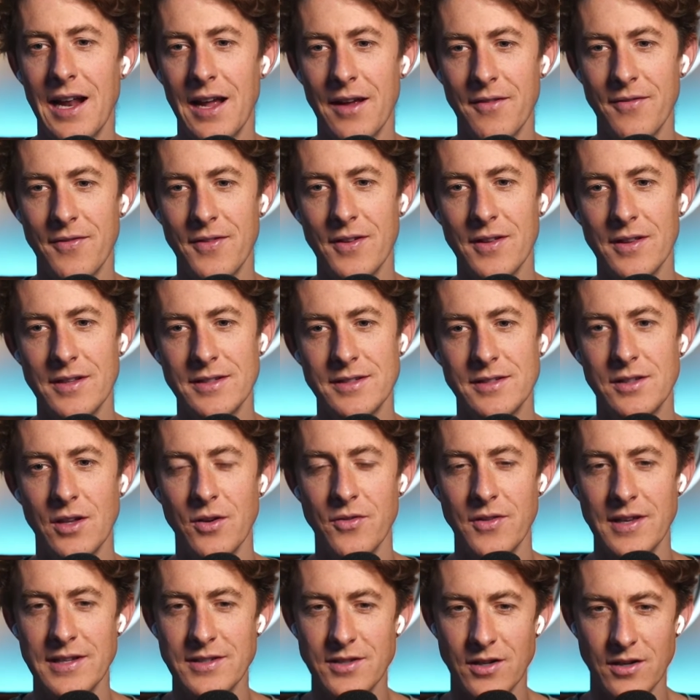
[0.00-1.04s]
I feel as though
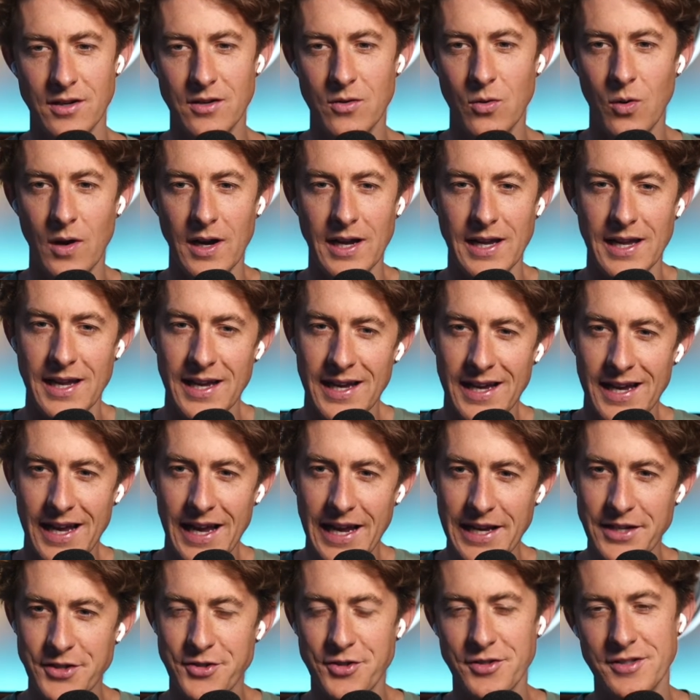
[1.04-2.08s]
these are quite
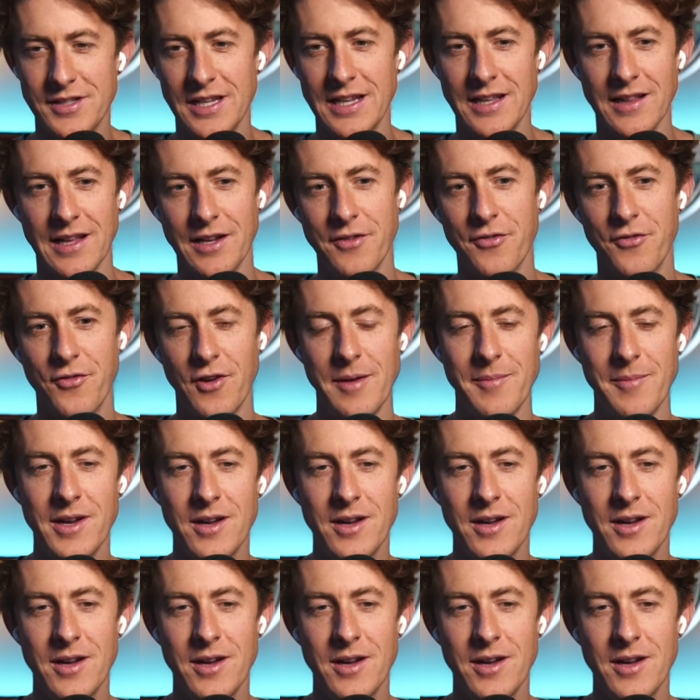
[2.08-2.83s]
interesting, like framing